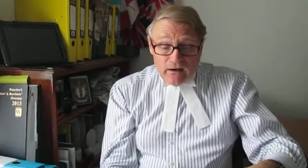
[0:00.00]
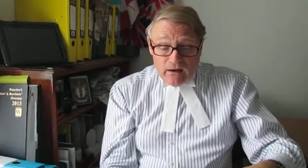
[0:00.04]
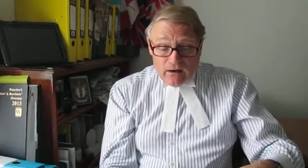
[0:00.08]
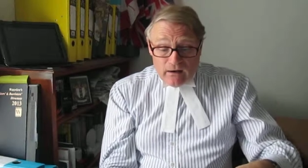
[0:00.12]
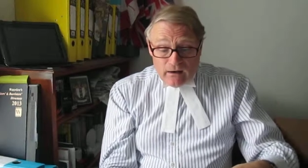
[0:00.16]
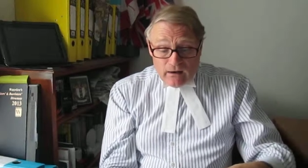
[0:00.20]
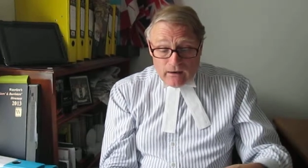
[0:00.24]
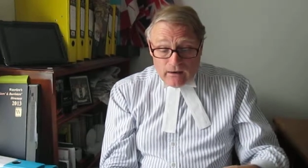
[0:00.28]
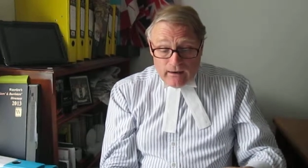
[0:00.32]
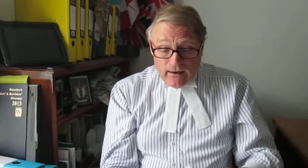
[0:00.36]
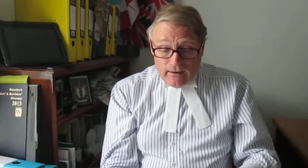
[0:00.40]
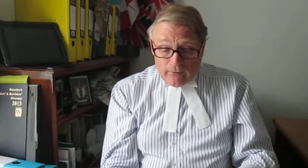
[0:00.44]

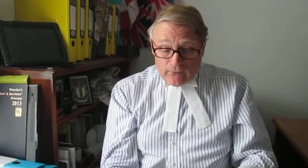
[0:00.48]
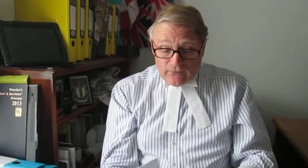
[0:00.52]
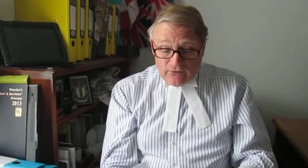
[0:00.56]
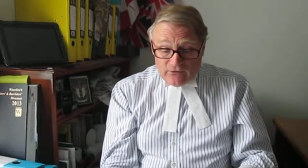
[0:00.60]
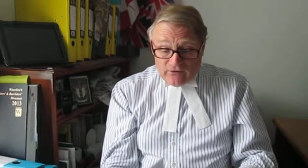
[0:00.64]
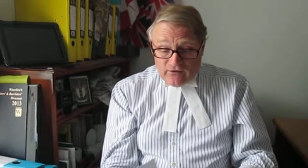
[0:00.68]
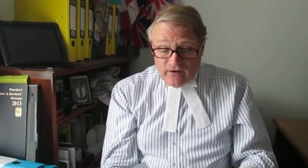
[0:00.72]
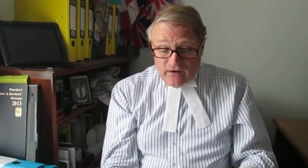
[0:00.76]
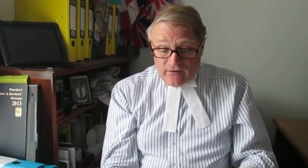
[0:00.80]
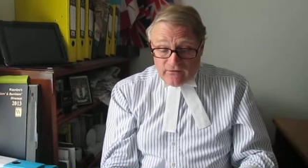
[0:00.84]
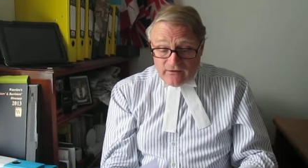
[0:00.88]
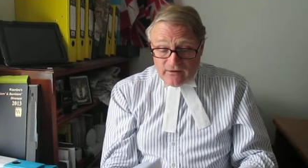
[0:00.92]

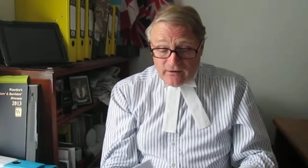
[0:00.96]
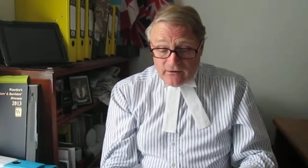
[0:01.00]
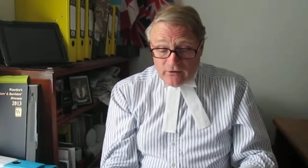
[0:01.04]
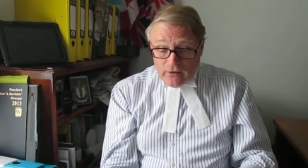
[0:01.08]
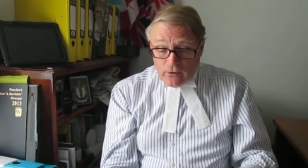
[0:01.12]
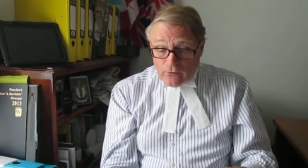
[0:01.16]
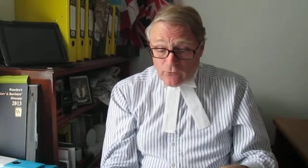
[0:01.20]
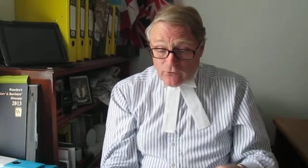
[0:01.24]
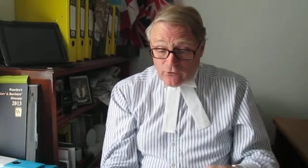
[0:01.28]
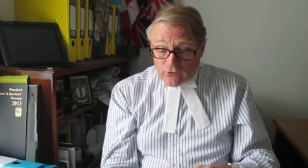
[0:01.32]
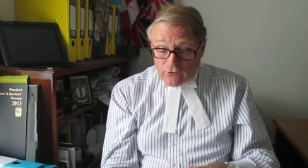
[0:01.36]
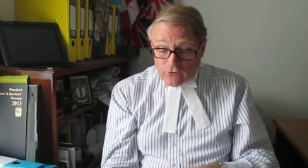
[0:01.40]
outstanding
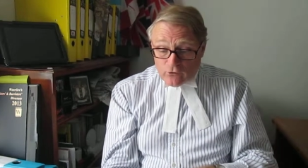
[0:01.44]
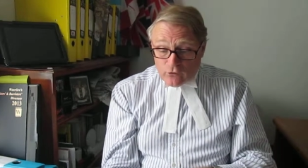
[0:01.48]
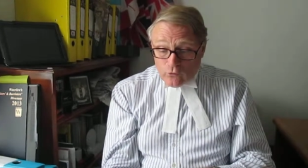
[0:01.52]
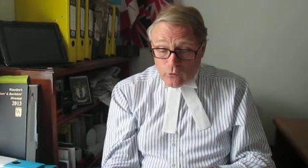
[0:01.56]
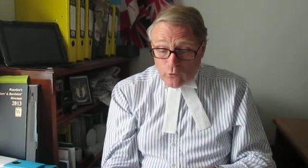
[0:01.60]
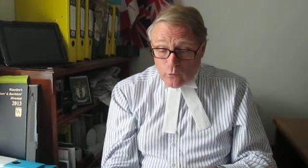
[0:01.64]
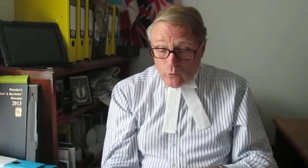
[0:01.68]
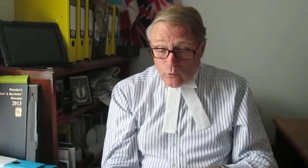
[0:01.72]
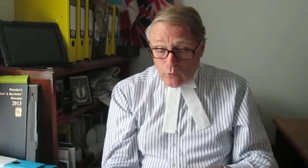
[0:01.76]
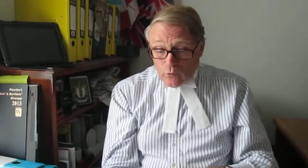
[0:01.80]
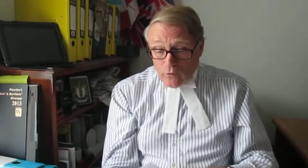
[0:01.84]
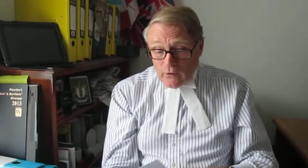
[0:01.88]
note at
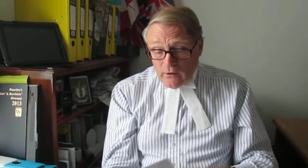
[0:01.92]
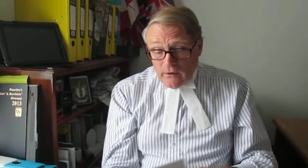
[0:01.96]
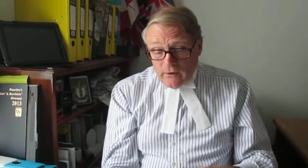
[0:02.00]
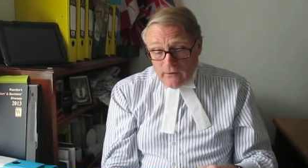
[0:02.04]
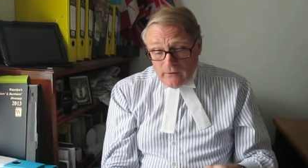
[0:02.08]
all.